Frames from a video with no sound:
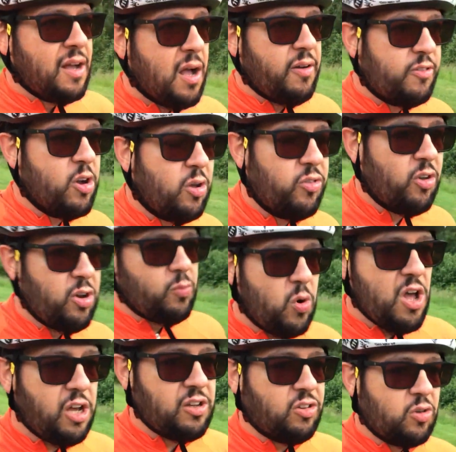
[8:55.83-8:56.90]
I've got sort of
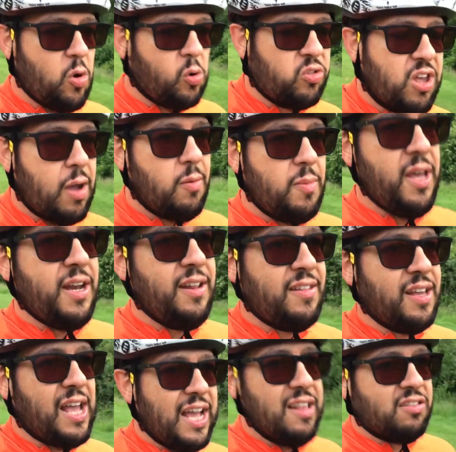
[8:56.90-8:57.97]
workers caught up with me, and it's
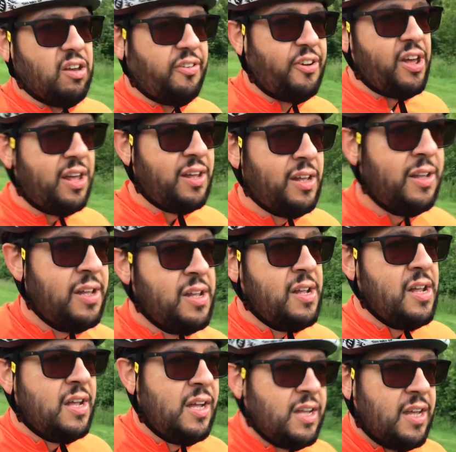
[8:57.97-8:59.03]
a case of
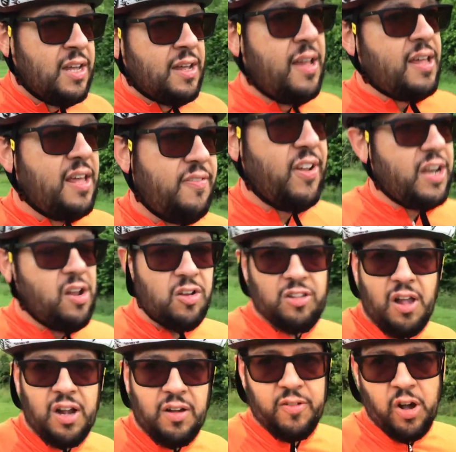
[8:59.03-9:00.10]
if it looks
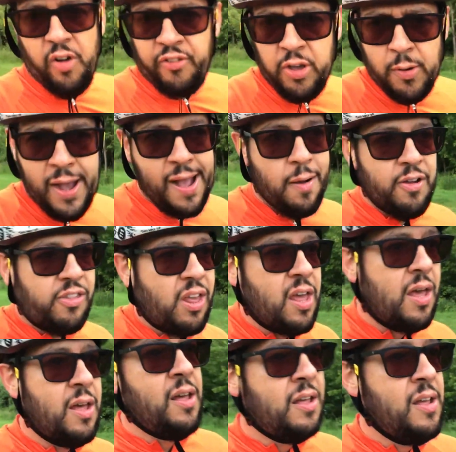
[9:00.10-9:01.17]
like I've got a few hours,
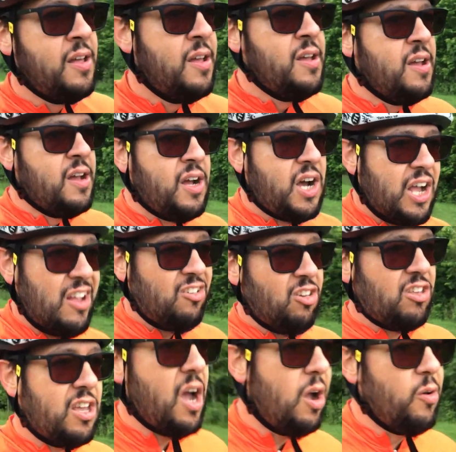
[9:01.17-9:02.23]
I can
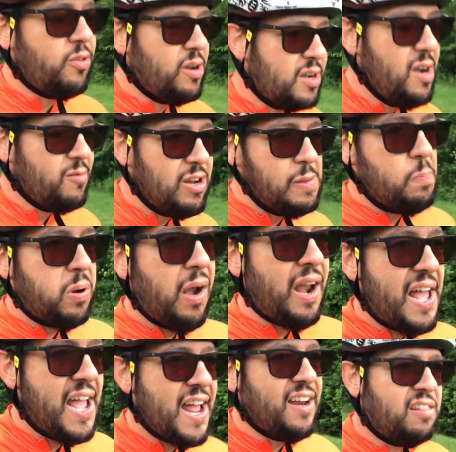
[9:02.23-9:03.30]
just go. So I can't really
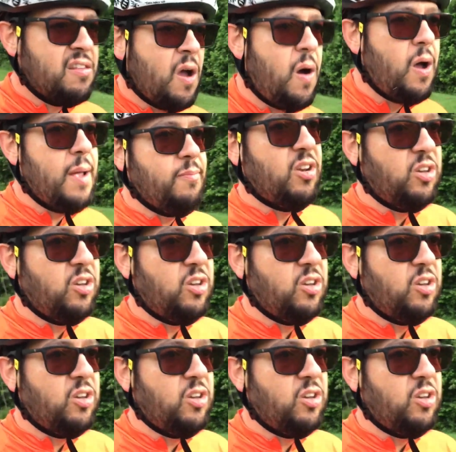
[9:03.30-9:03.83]
plan a time